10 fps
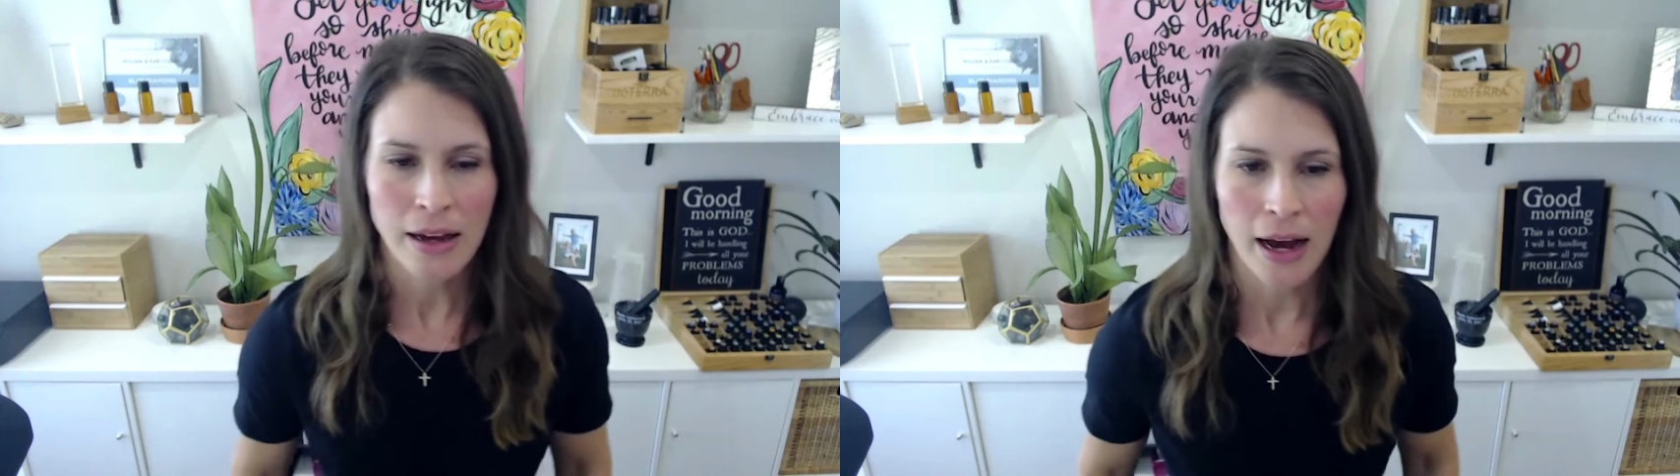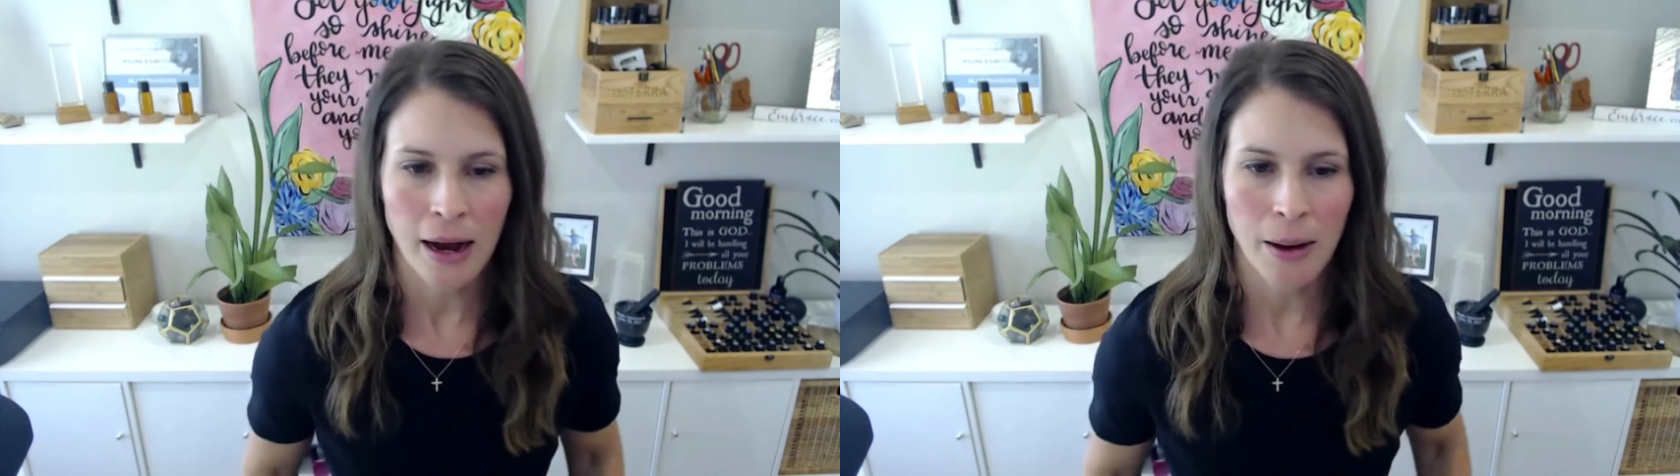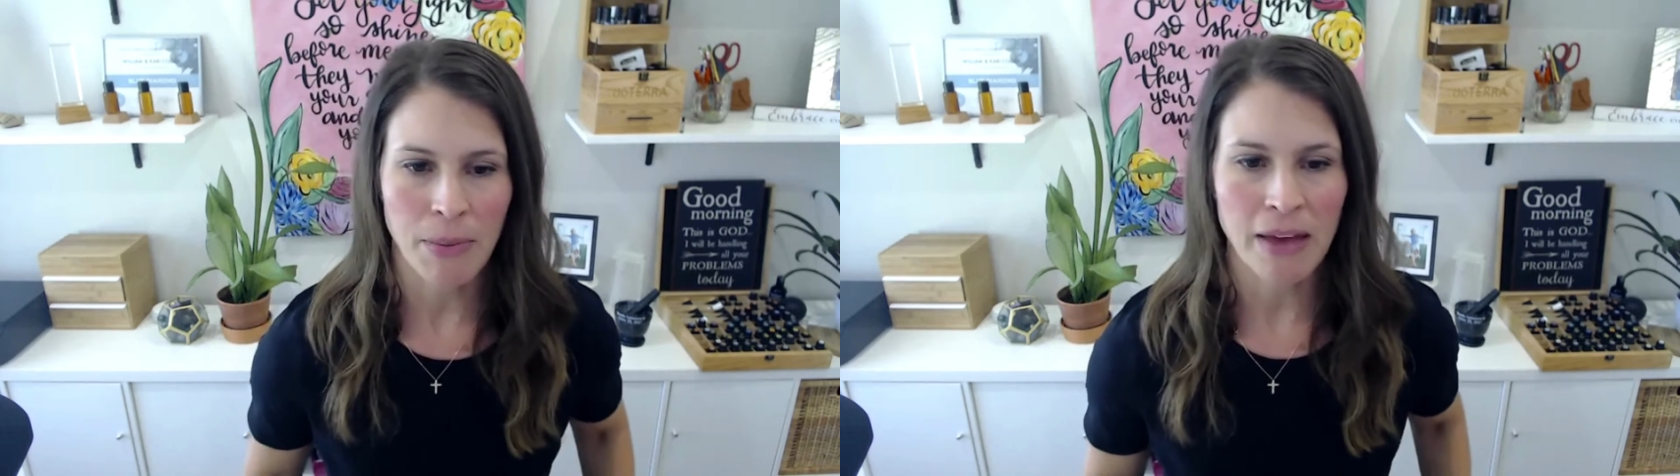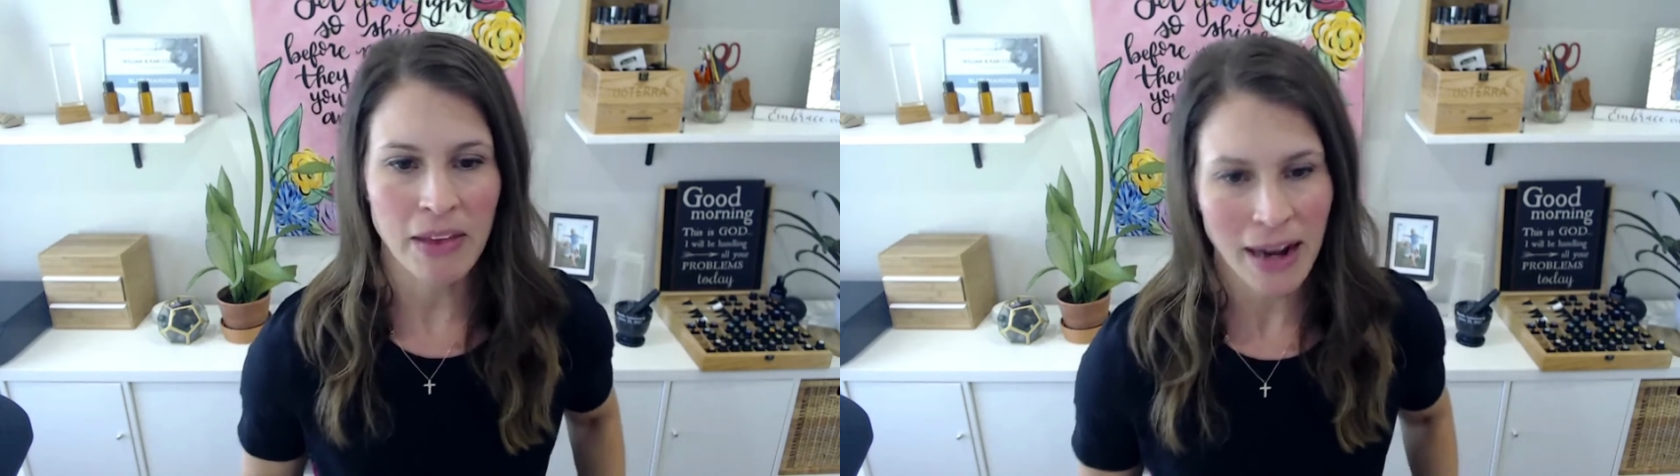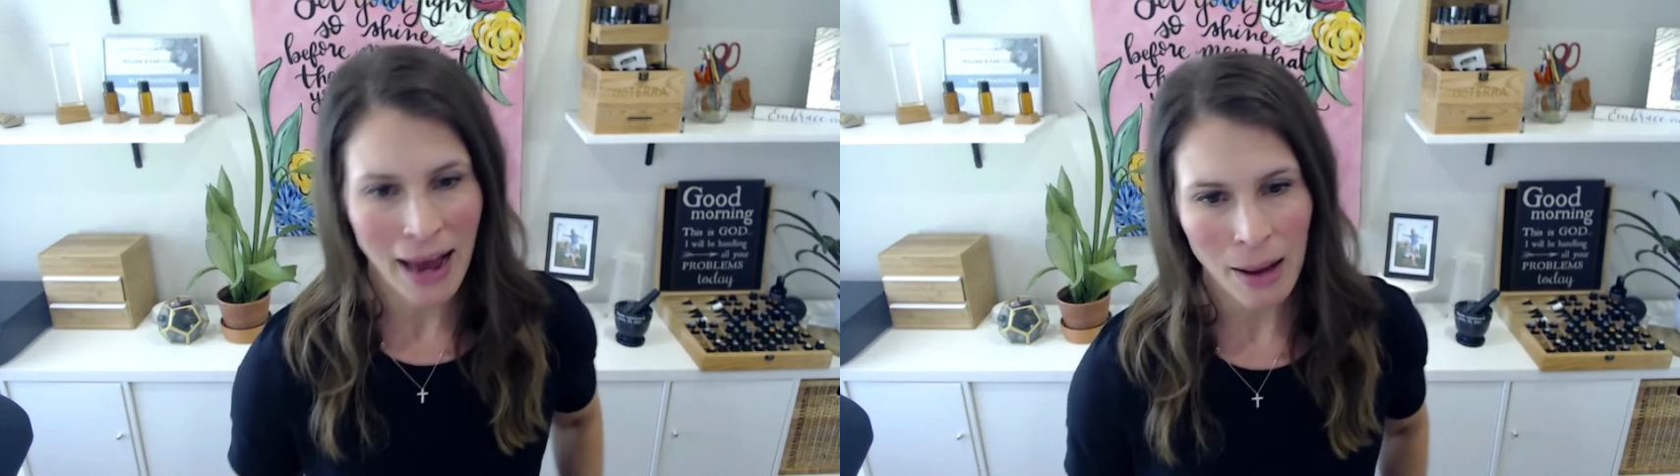And
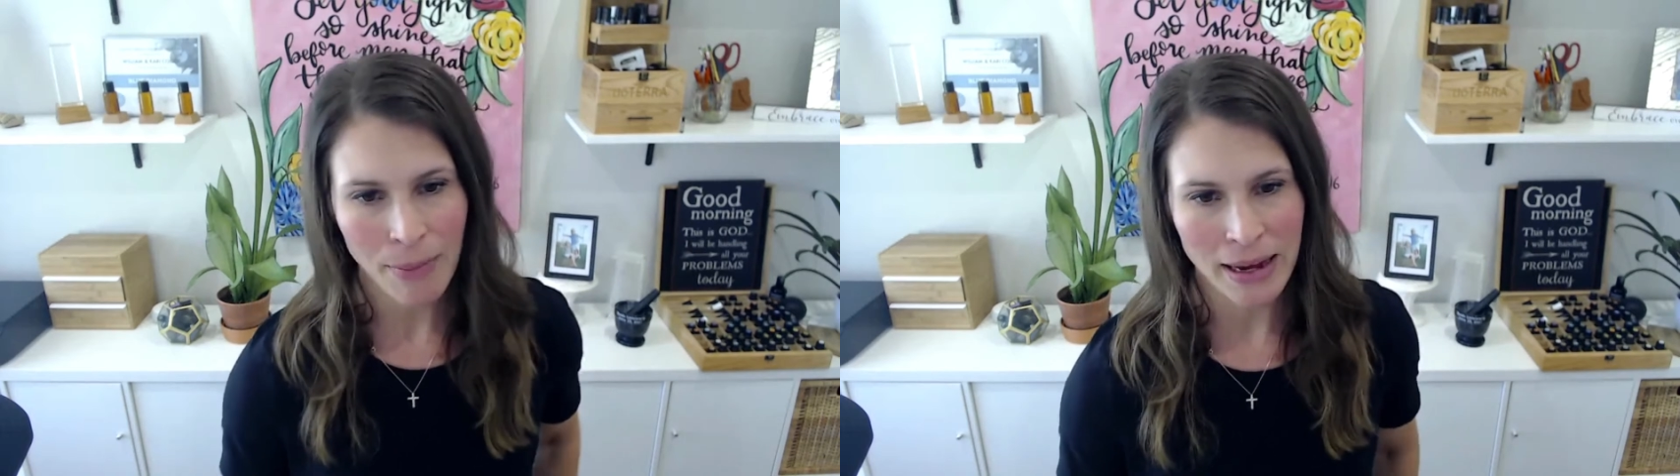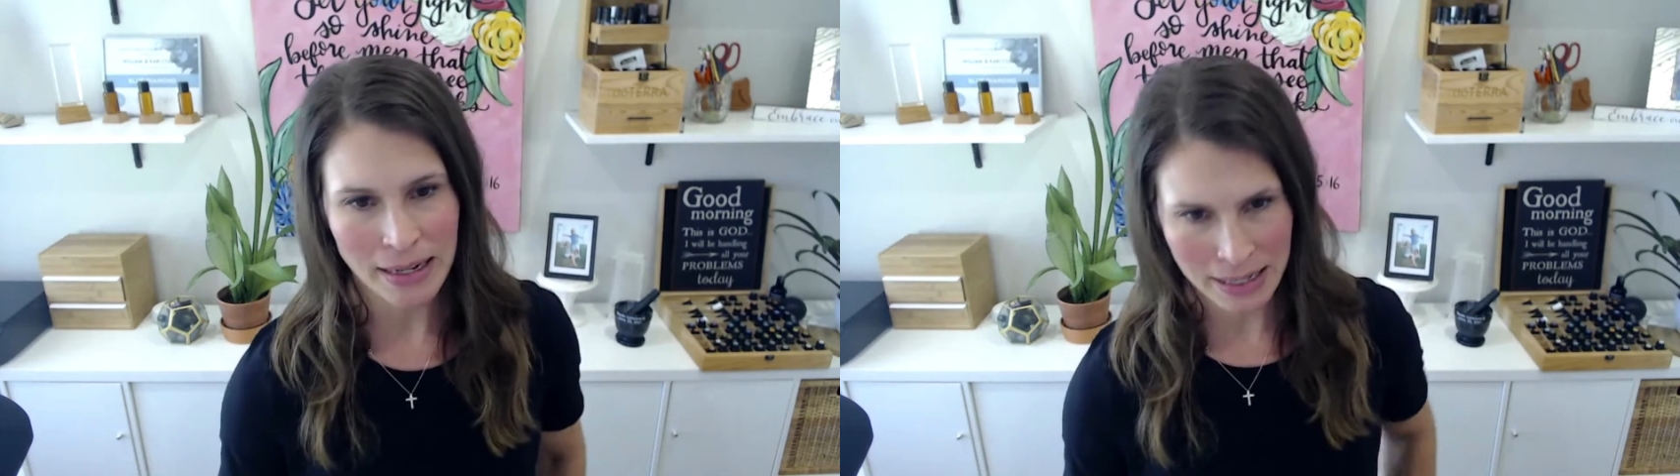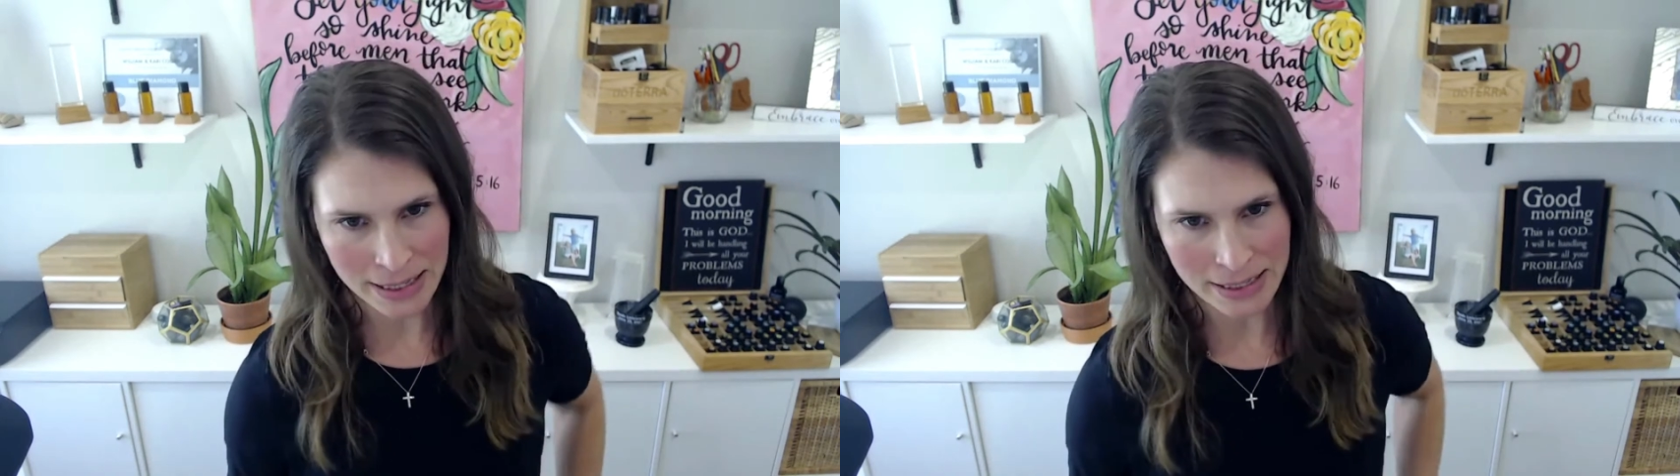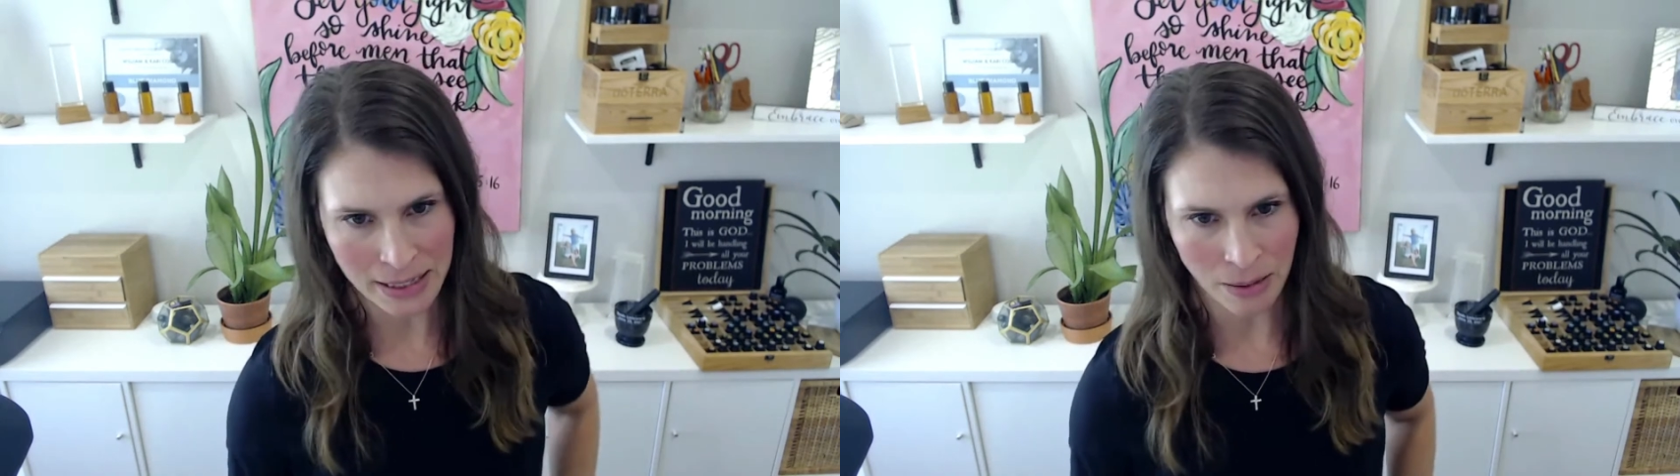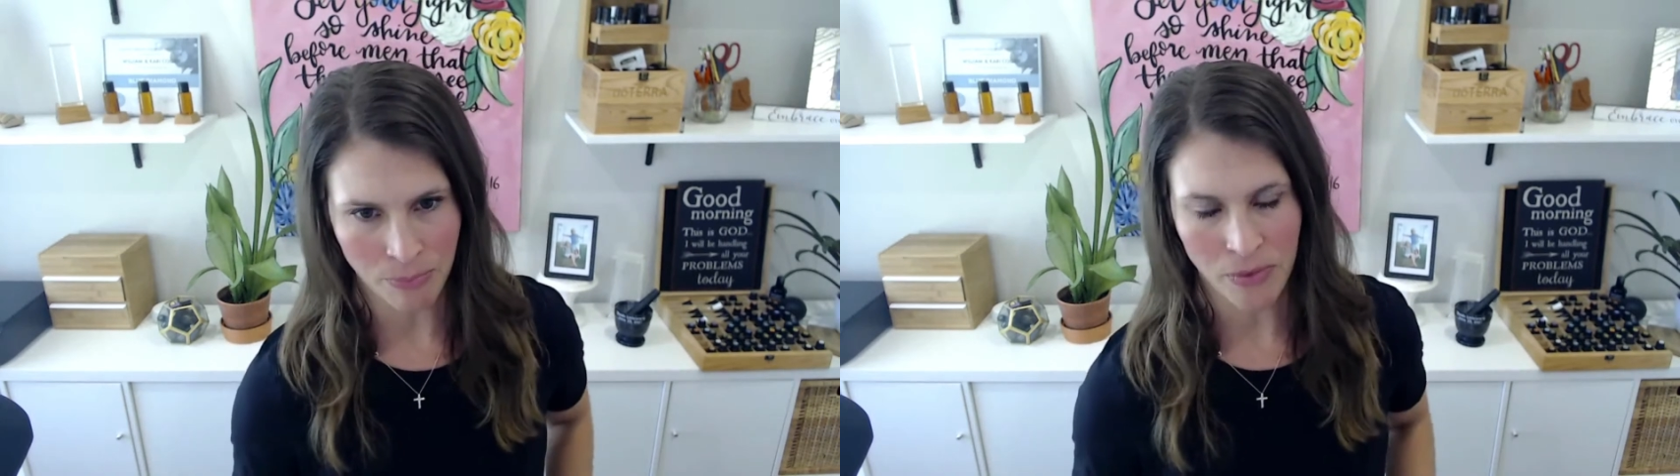then high magnesium,